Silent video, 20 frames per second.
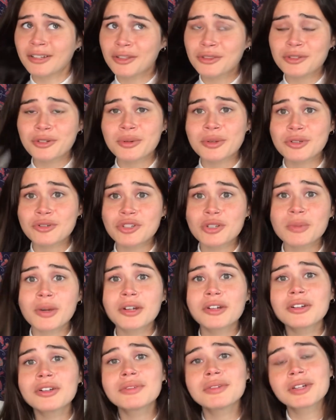gone through extreme
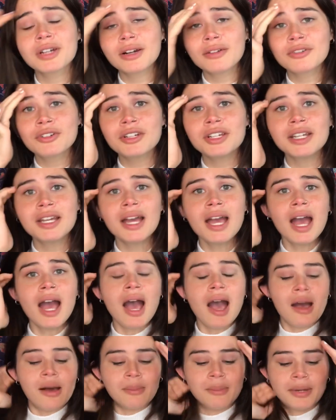hunger in recovery,
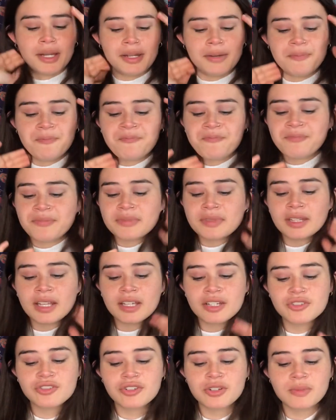but
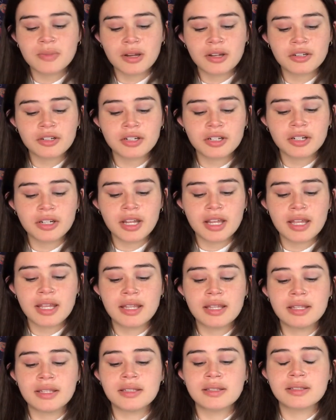extreme hunger
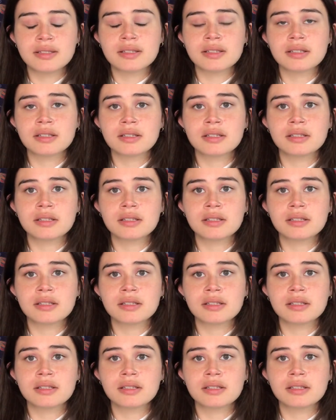is